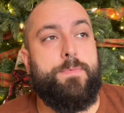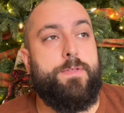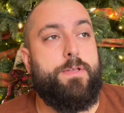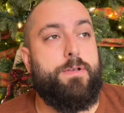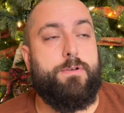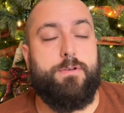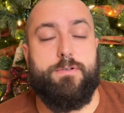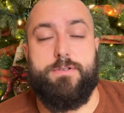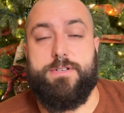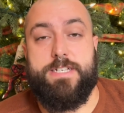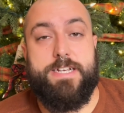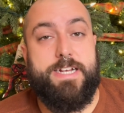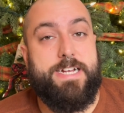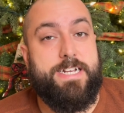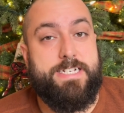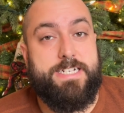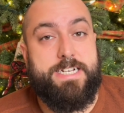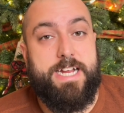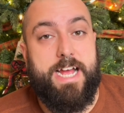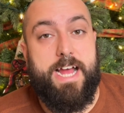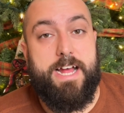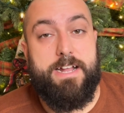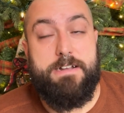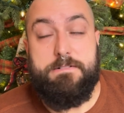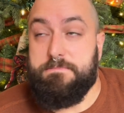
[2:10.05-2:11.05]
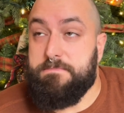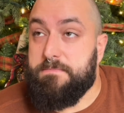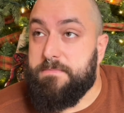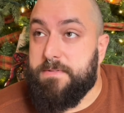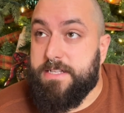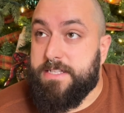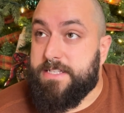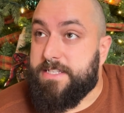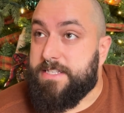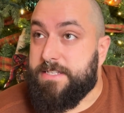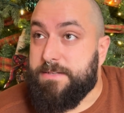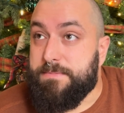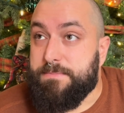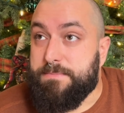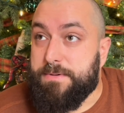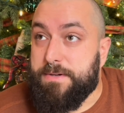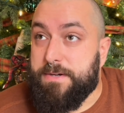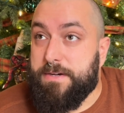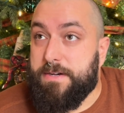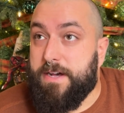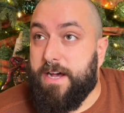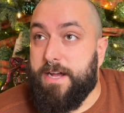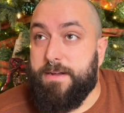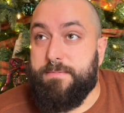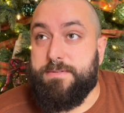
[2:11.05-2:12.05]
Crochet and chat. It's
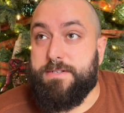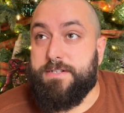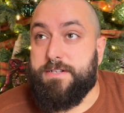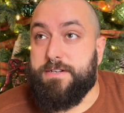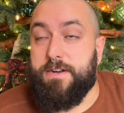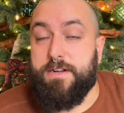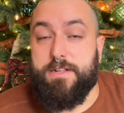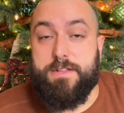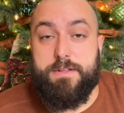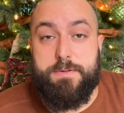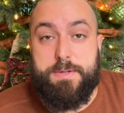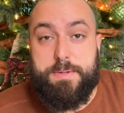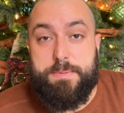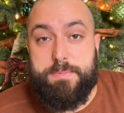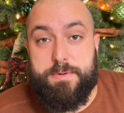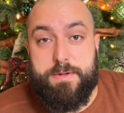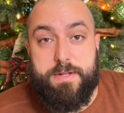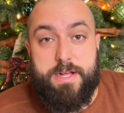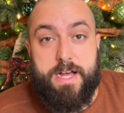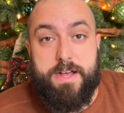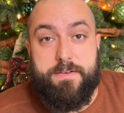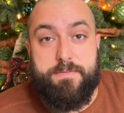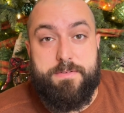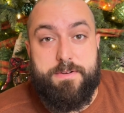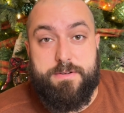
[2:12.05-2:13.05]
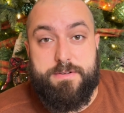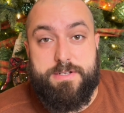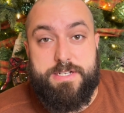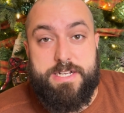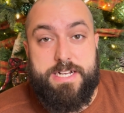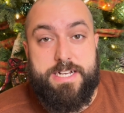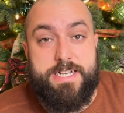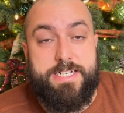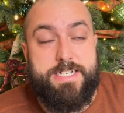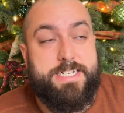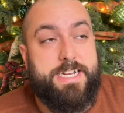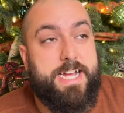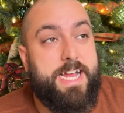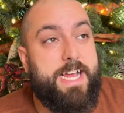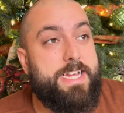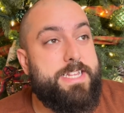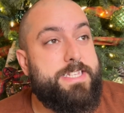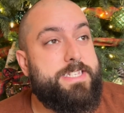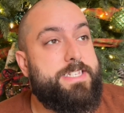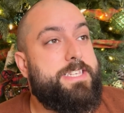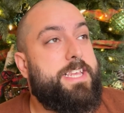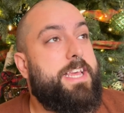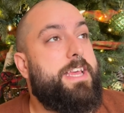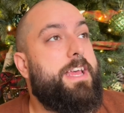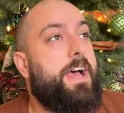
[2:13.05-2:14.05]
simple. I'm sure other people will have crochet and
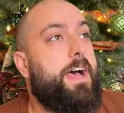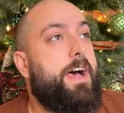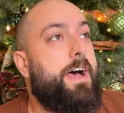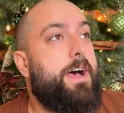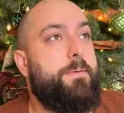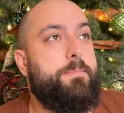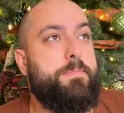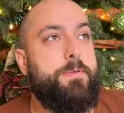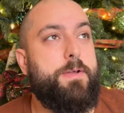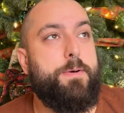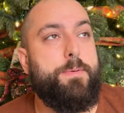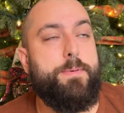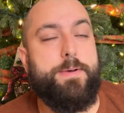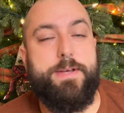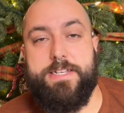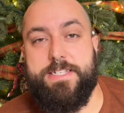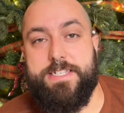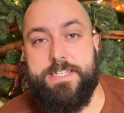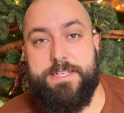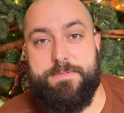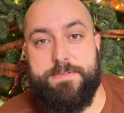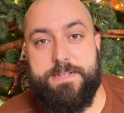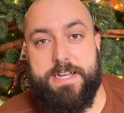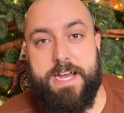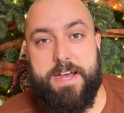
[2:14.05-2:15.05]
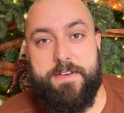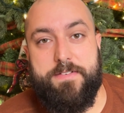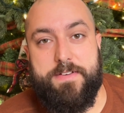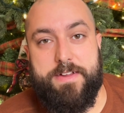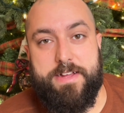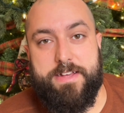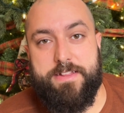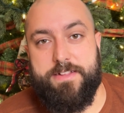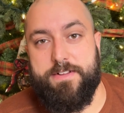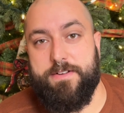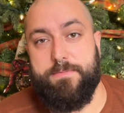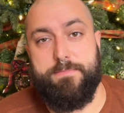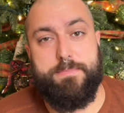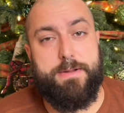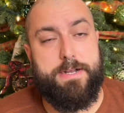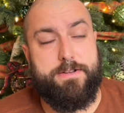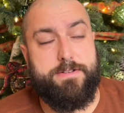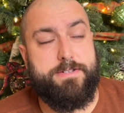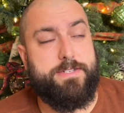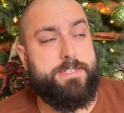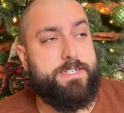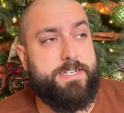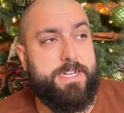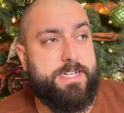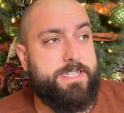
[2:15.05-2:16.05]
chats. Nobody seemed to have any other better
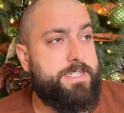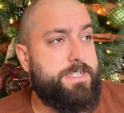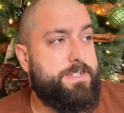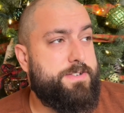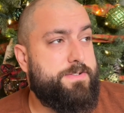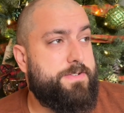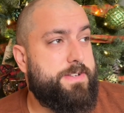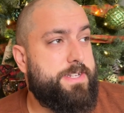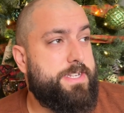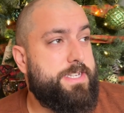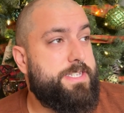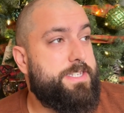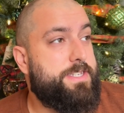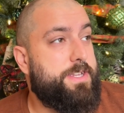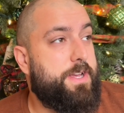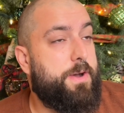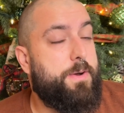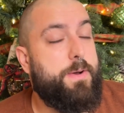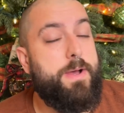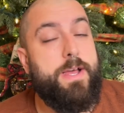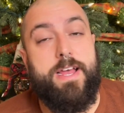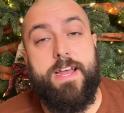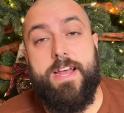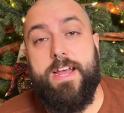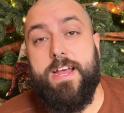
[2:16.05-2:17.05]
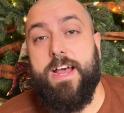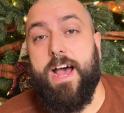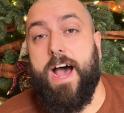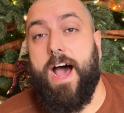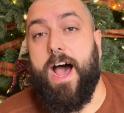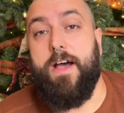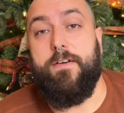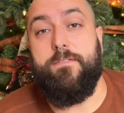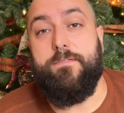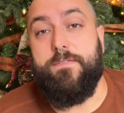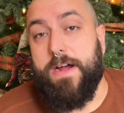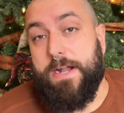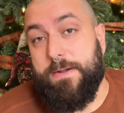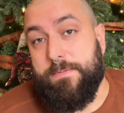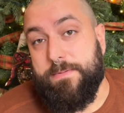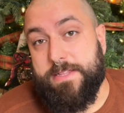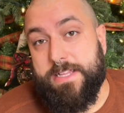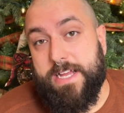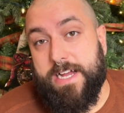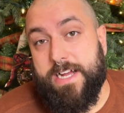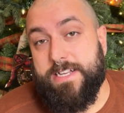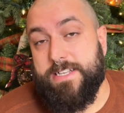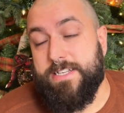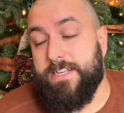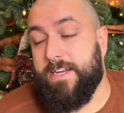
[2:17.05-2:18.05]
suggestions really, so I'm fine with
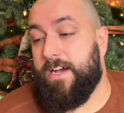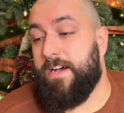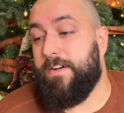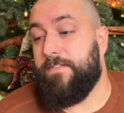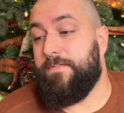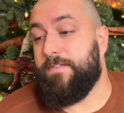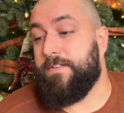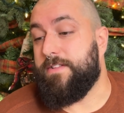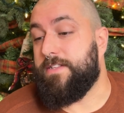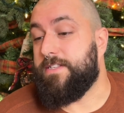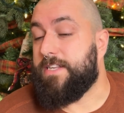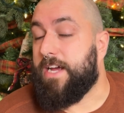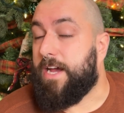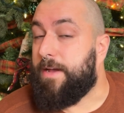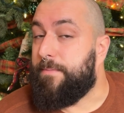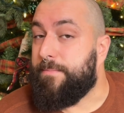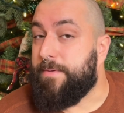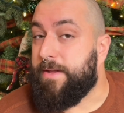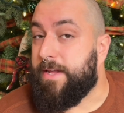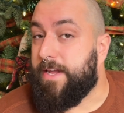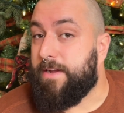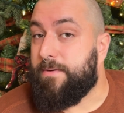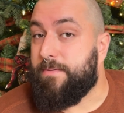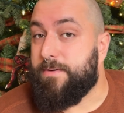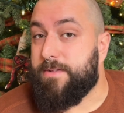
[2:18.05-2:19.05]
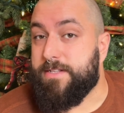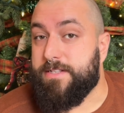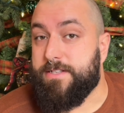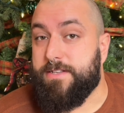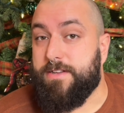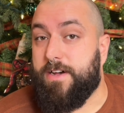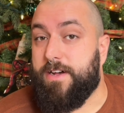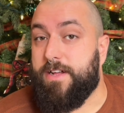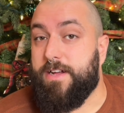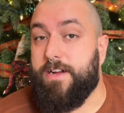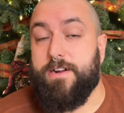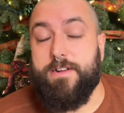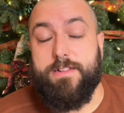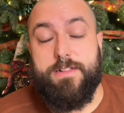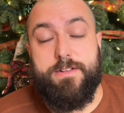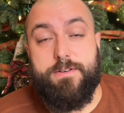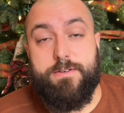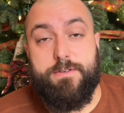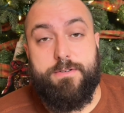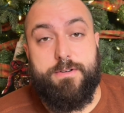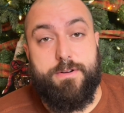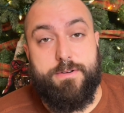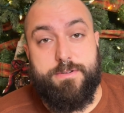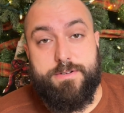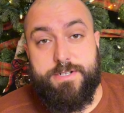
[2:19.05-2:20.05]
that for the time being. We'll just call it our little
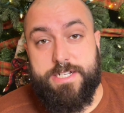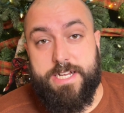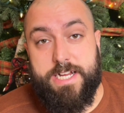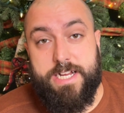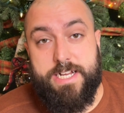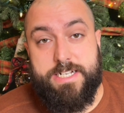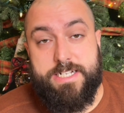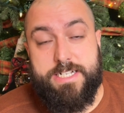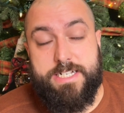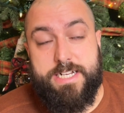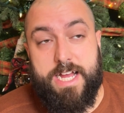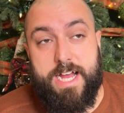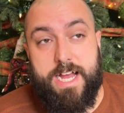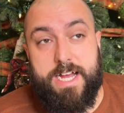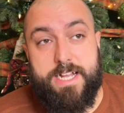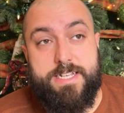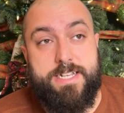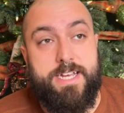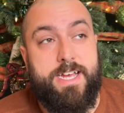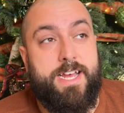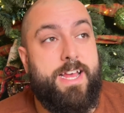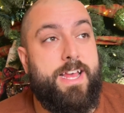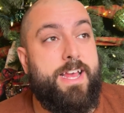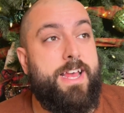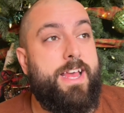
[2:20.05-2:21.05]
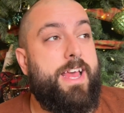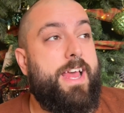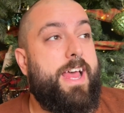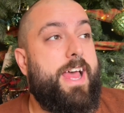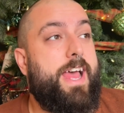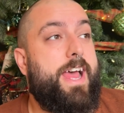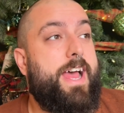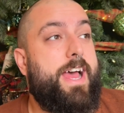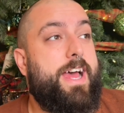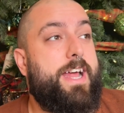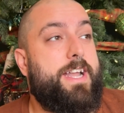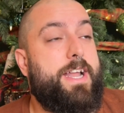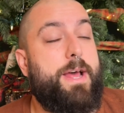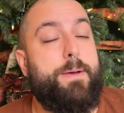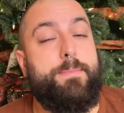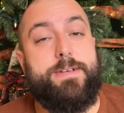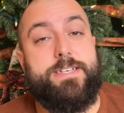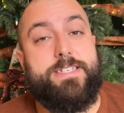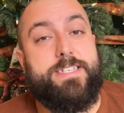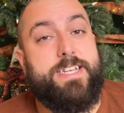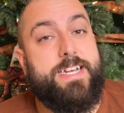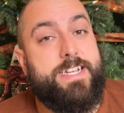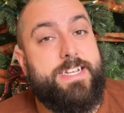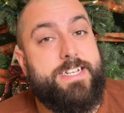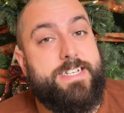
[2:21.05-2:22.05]
crochet and chat. And I'm
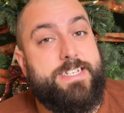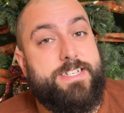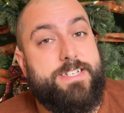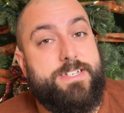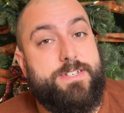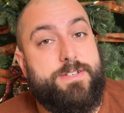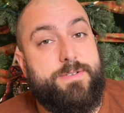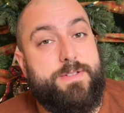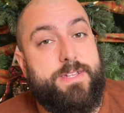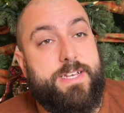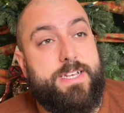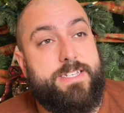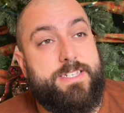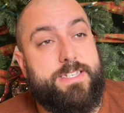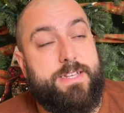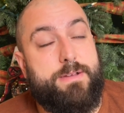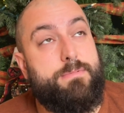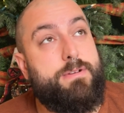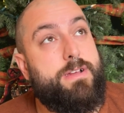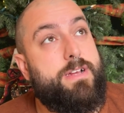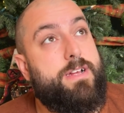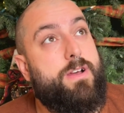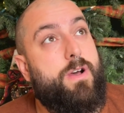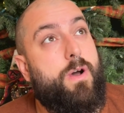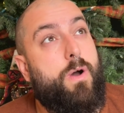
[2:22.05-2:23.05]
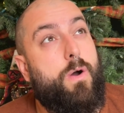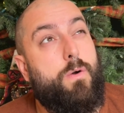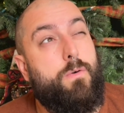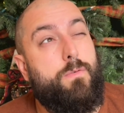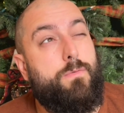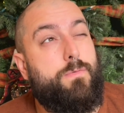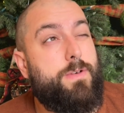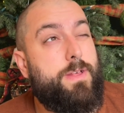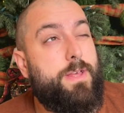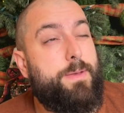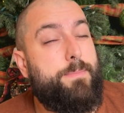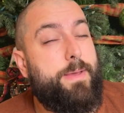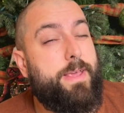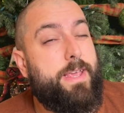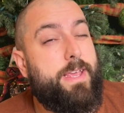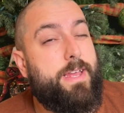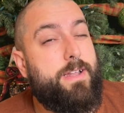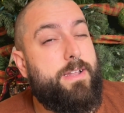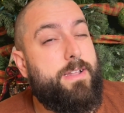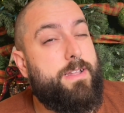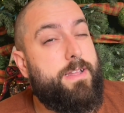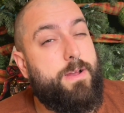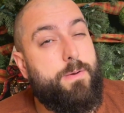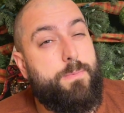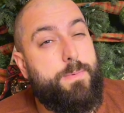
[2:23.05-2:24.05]
excited to do this. I'm gonna hopefully make
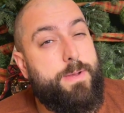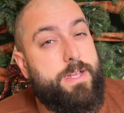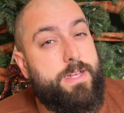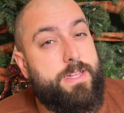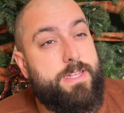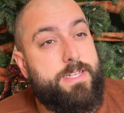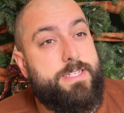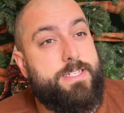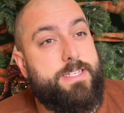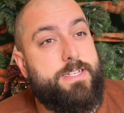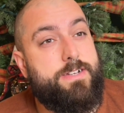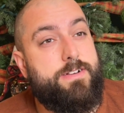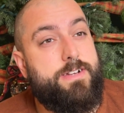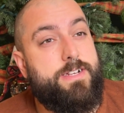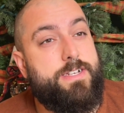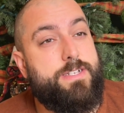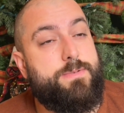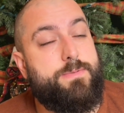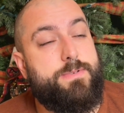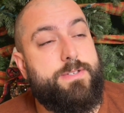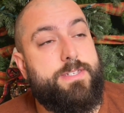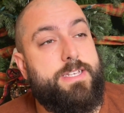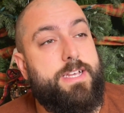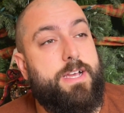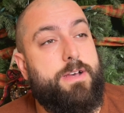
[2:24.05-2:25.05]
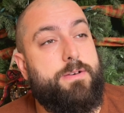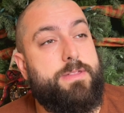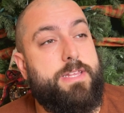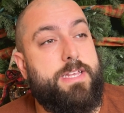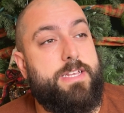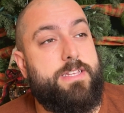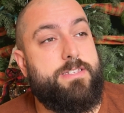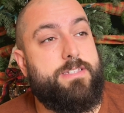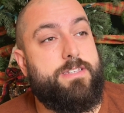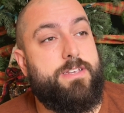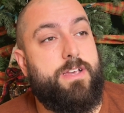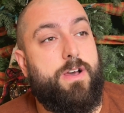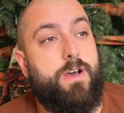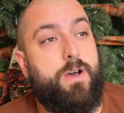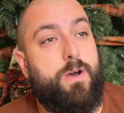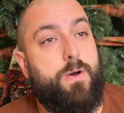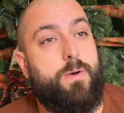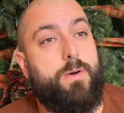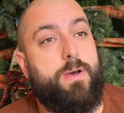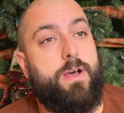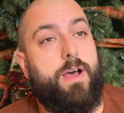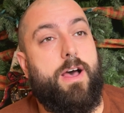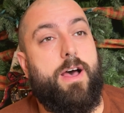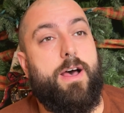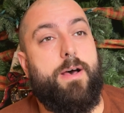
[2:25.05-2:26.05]
it a weekly series. We'll see how things
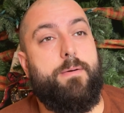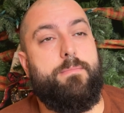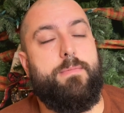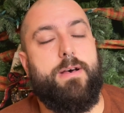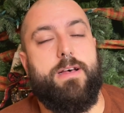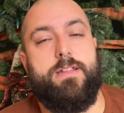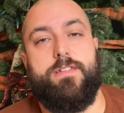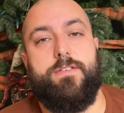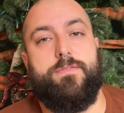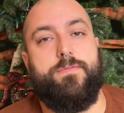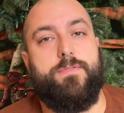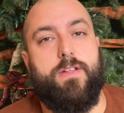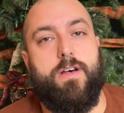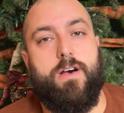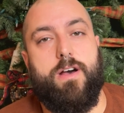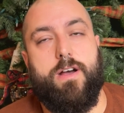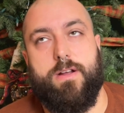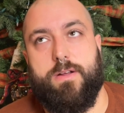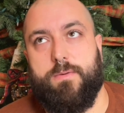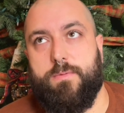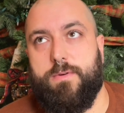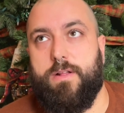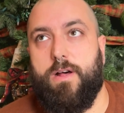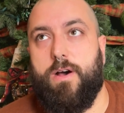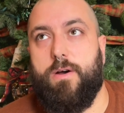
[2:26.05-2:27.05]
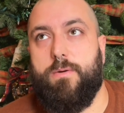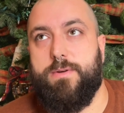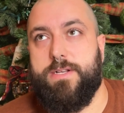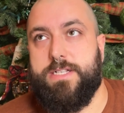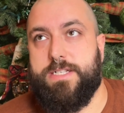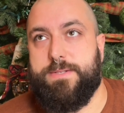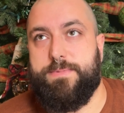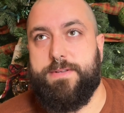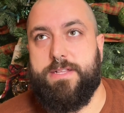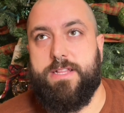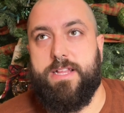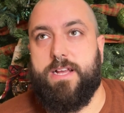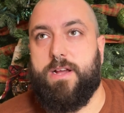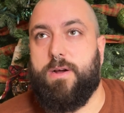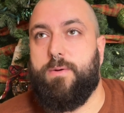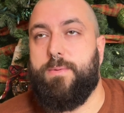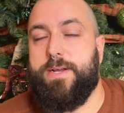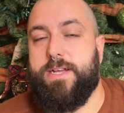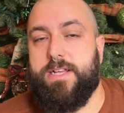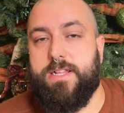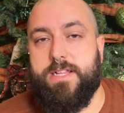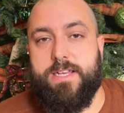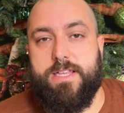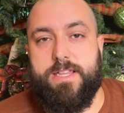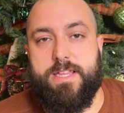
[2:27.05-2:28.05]
go. The vlog will always be like a
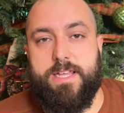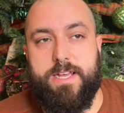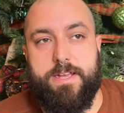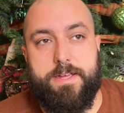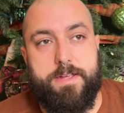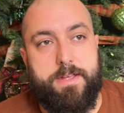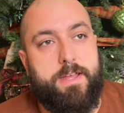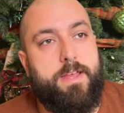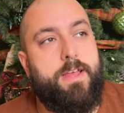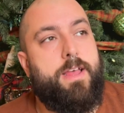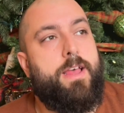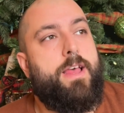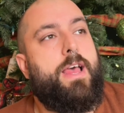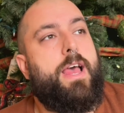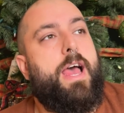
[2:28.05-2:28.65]
weekly thing.